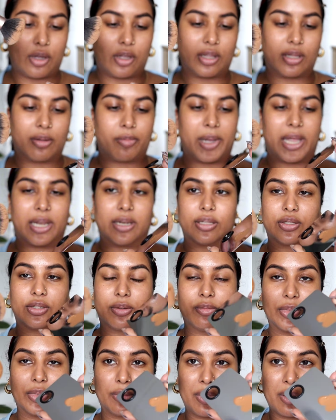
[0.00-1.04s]
on the palette.
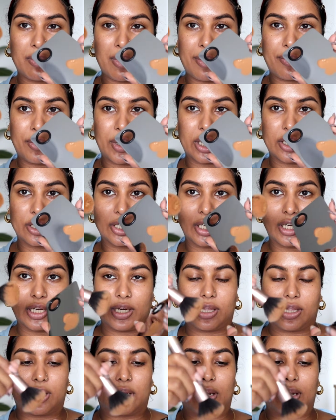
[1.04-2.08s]
So I'm dipping my brush
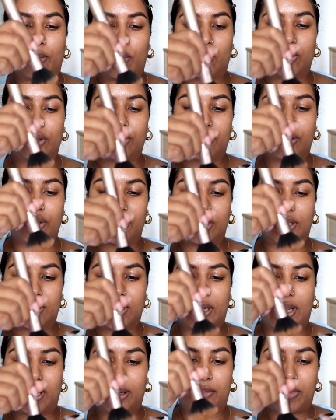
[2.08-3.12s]
in, and then I'm also
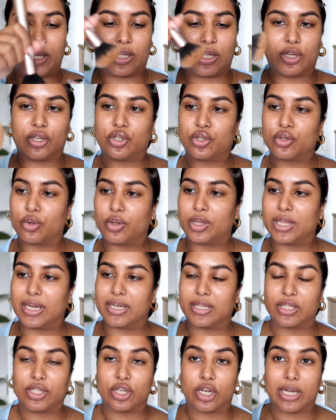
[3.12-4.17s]
just like making sure
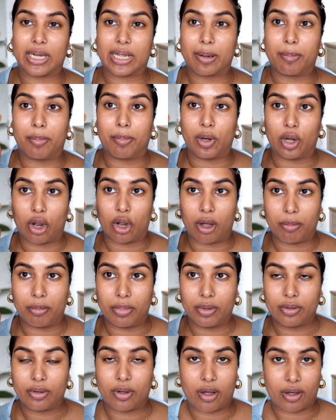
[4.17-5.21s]
that it's not like a
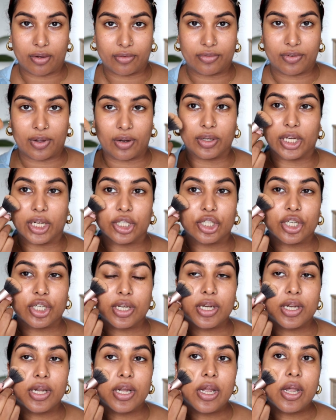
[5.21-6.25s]
blob of
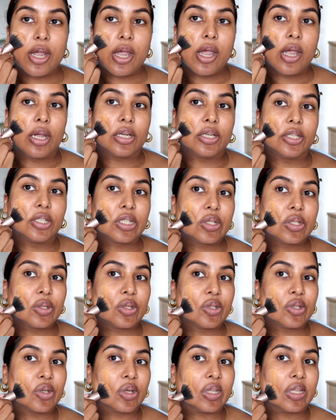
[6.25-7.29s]
foundation. And just to
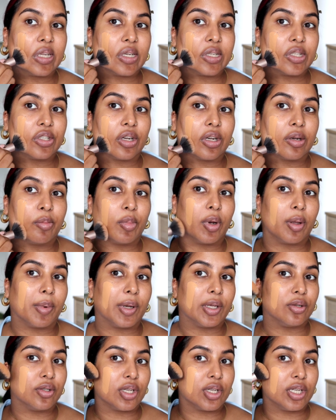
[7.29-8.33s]
ensure that it's not a blob,
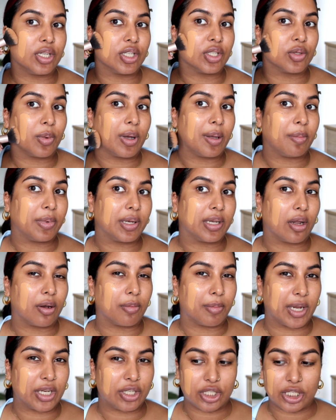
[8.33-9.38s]
I usually just wipe it
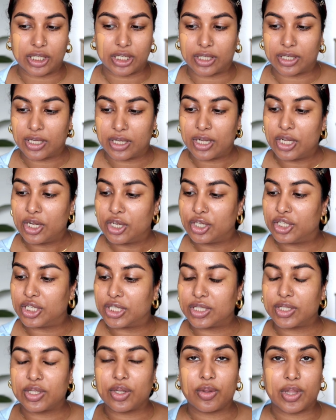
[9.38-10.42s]
down my cheek,
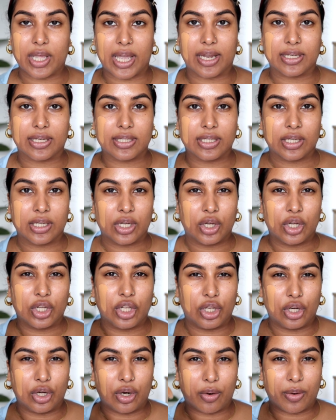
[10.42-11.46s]
just so that
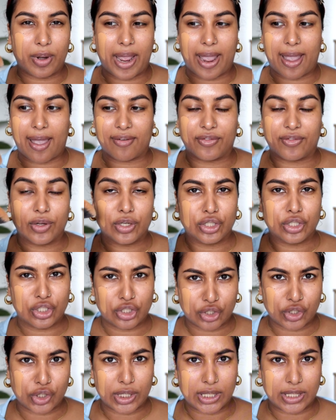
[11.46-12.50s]
you don't have
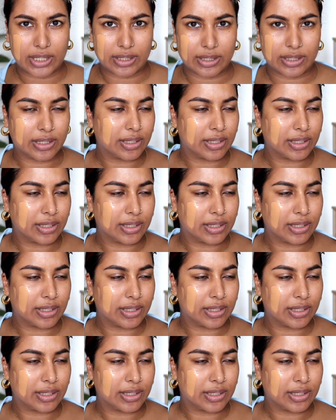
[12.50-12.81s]
streaks.